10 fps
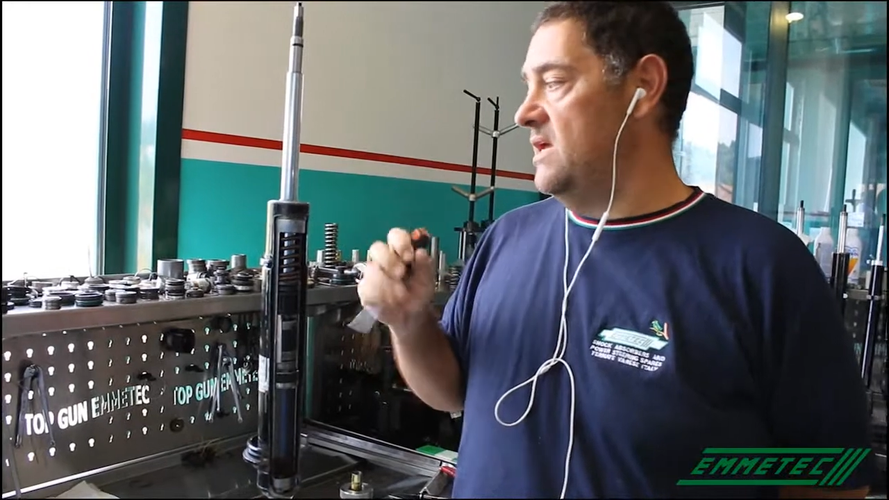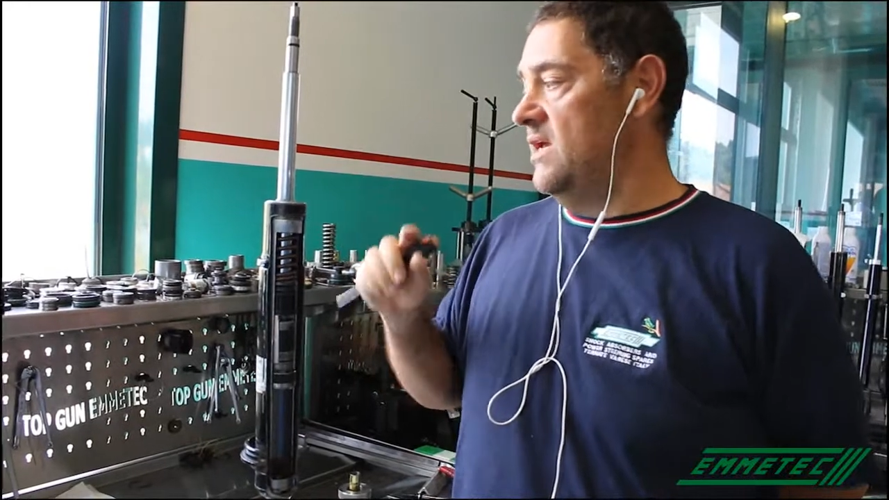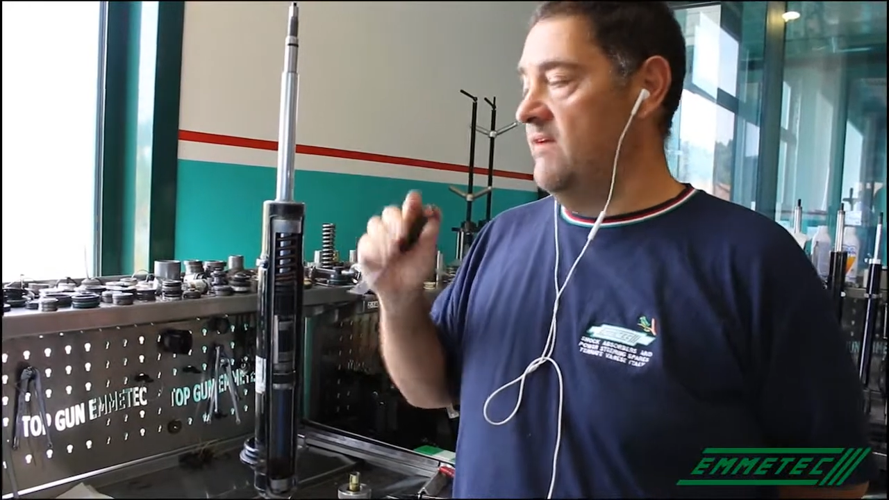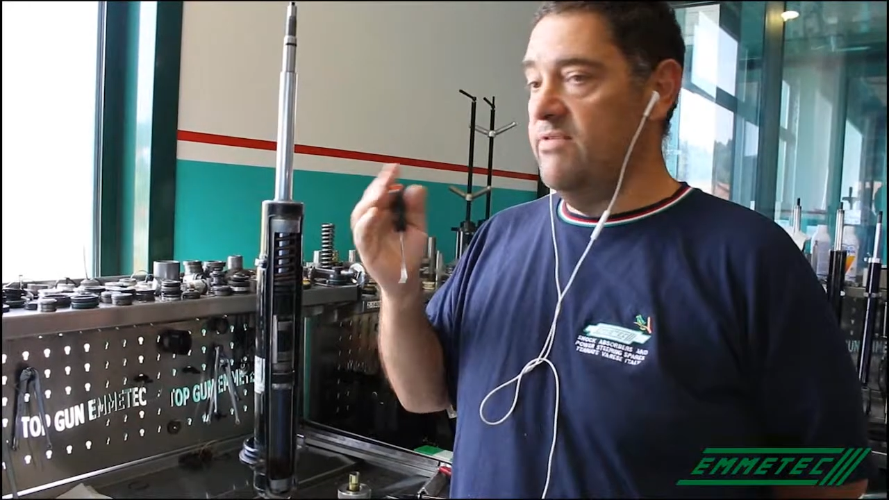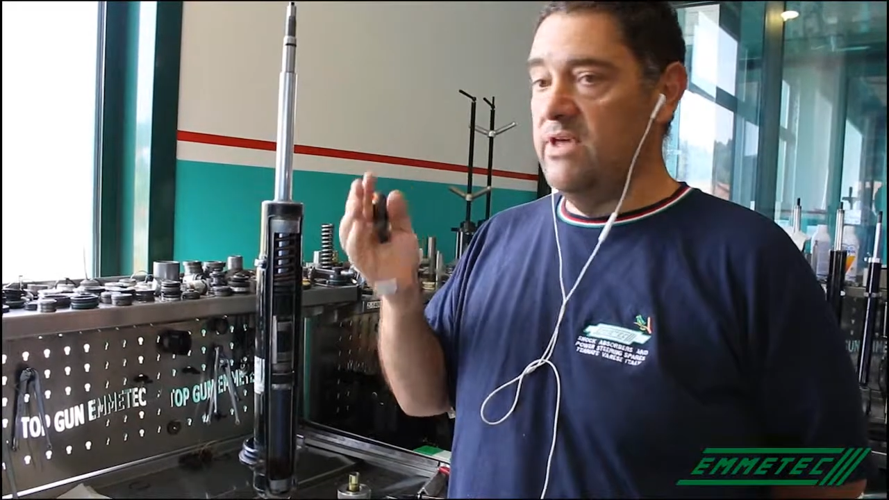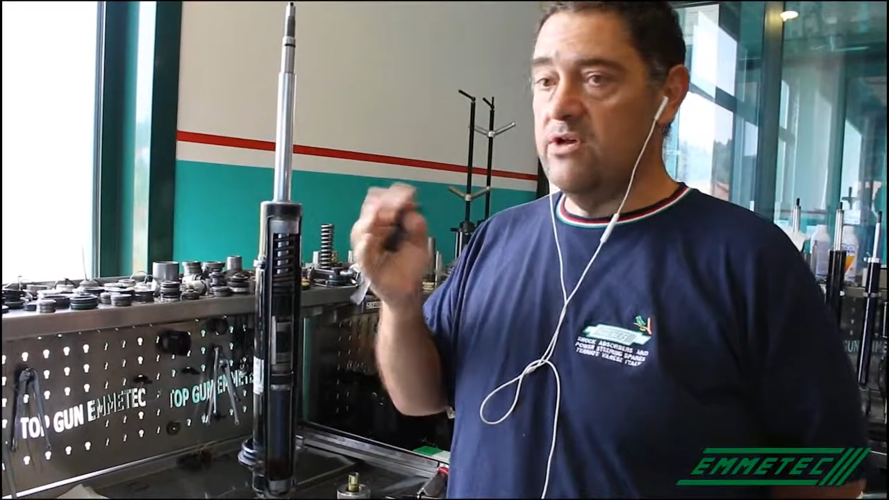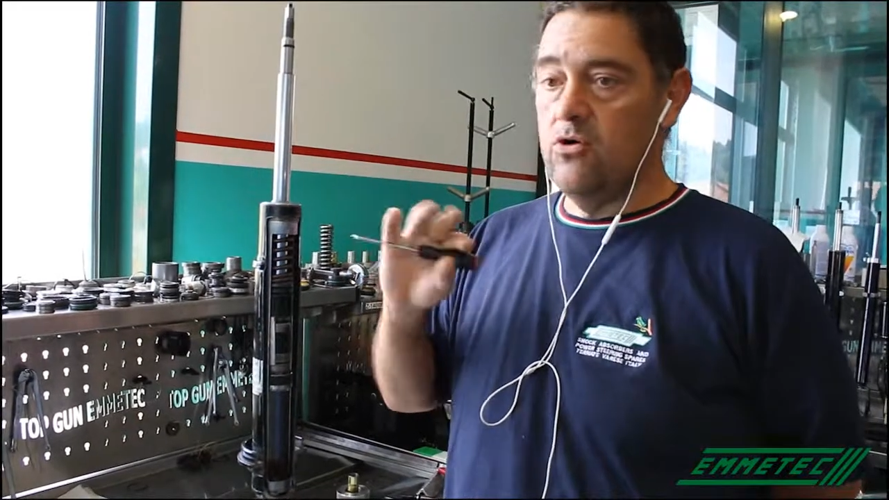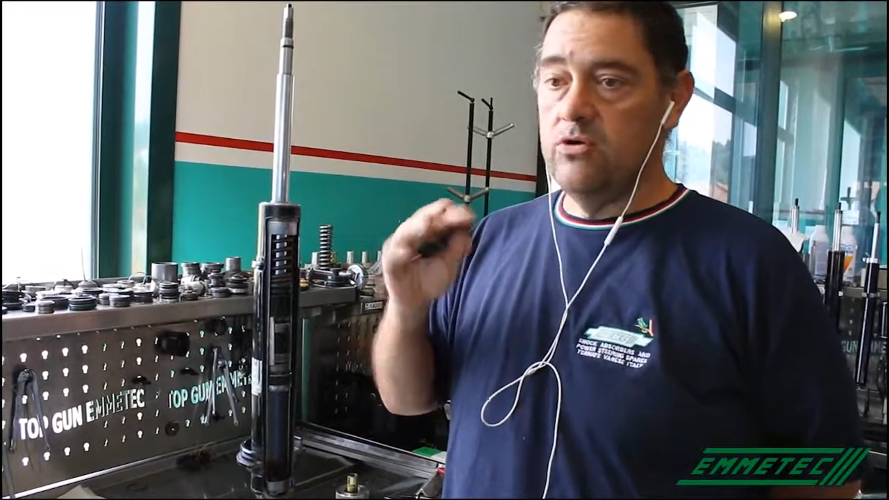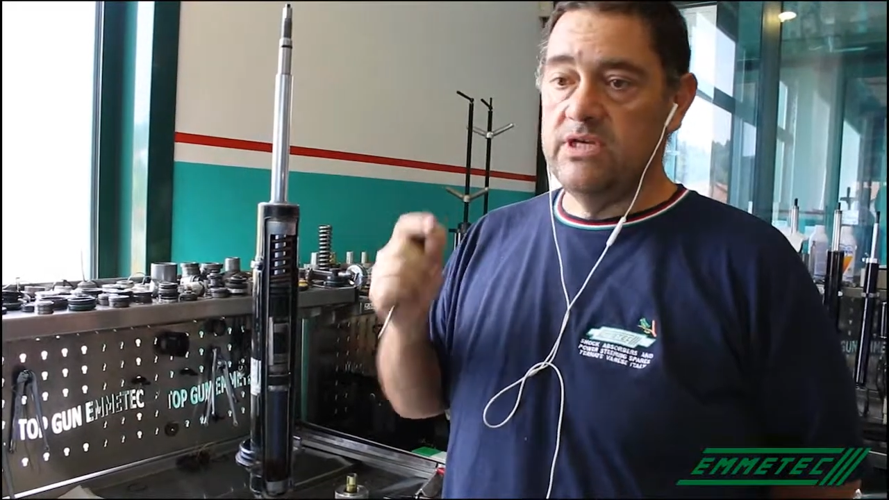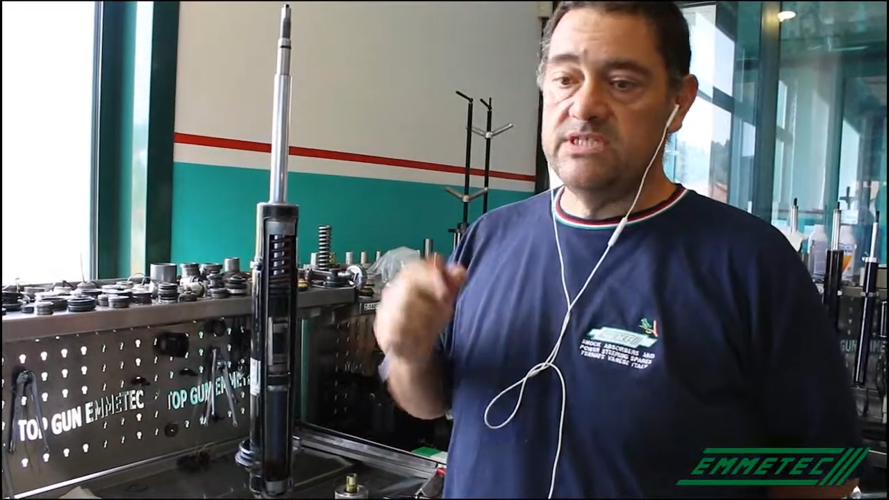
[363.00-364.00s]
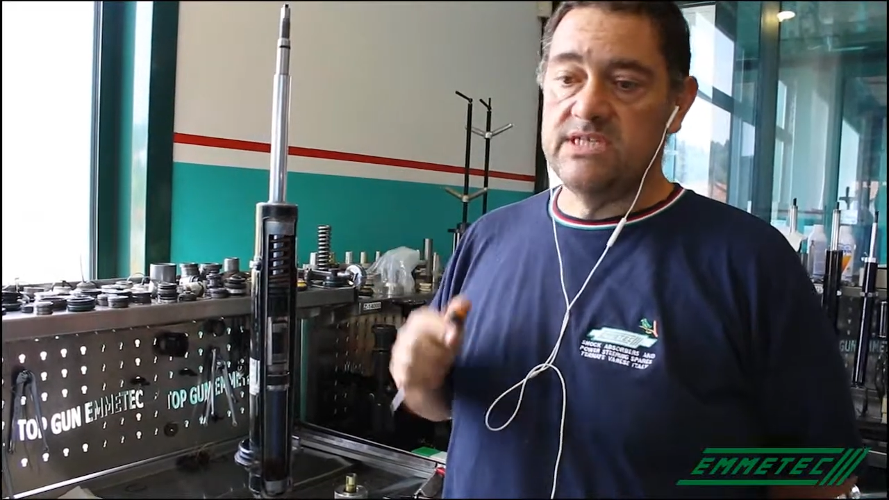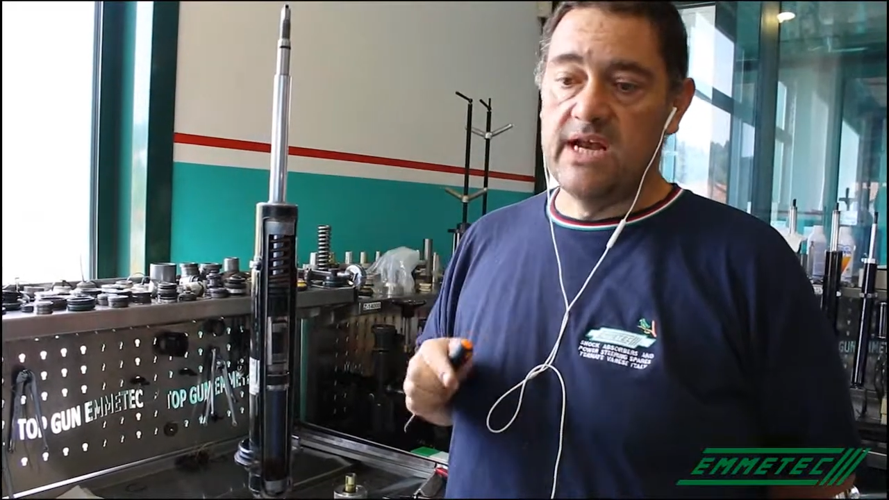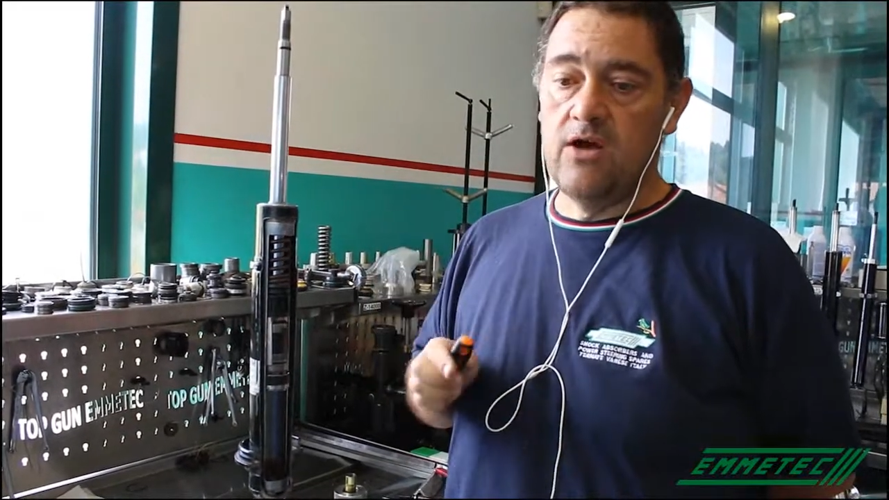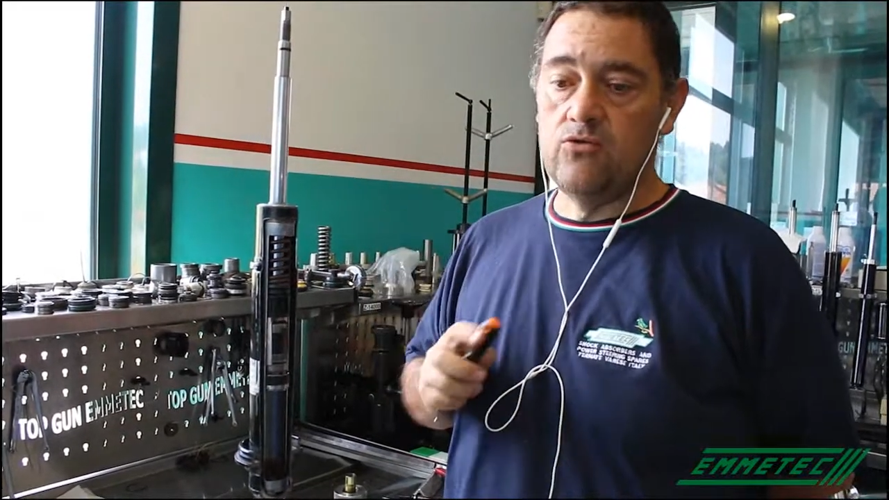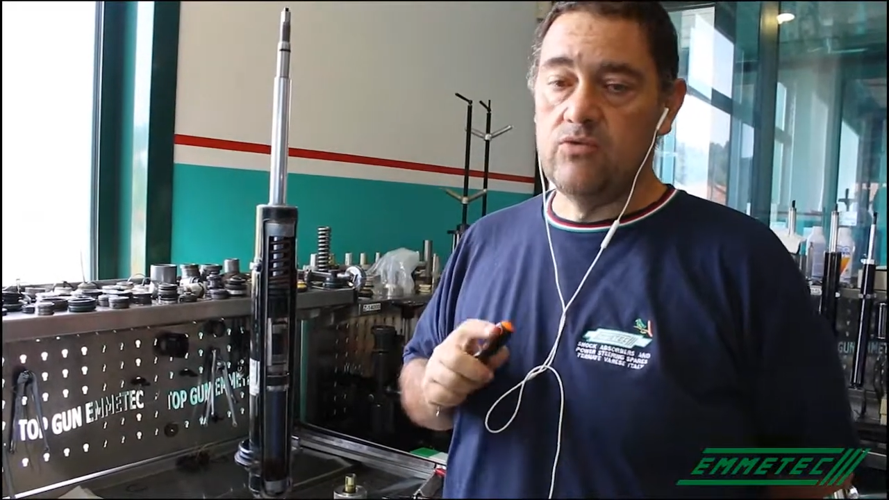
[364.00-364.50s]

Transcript: if the rod is around